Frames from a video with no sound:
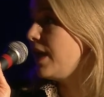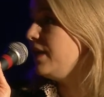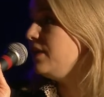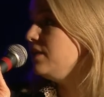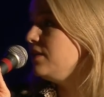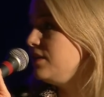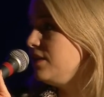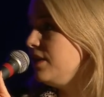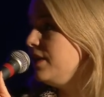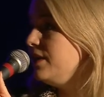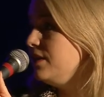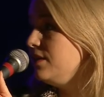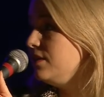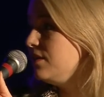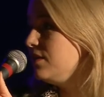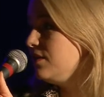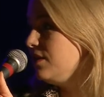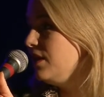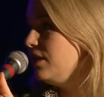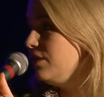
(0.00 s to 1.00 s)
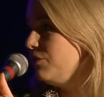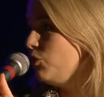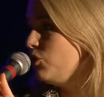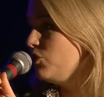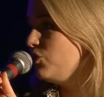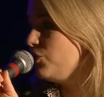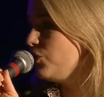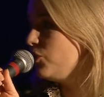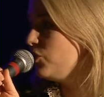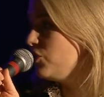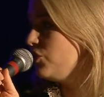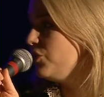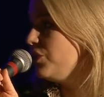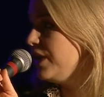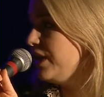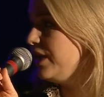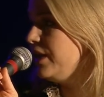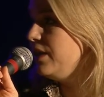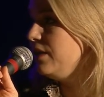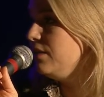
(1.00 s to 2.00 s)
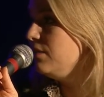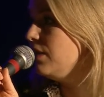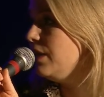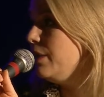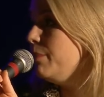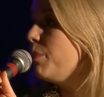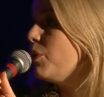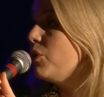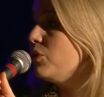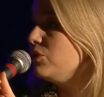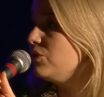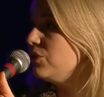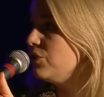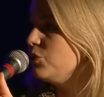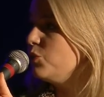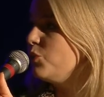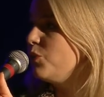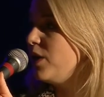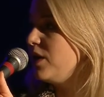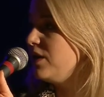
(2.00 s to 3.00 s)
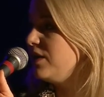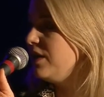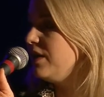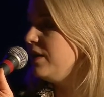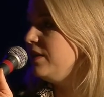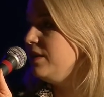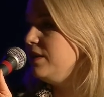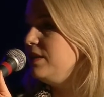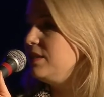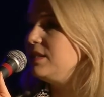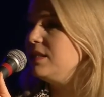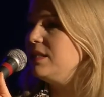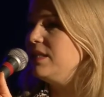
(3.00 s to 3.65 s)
case was a really important one, and it's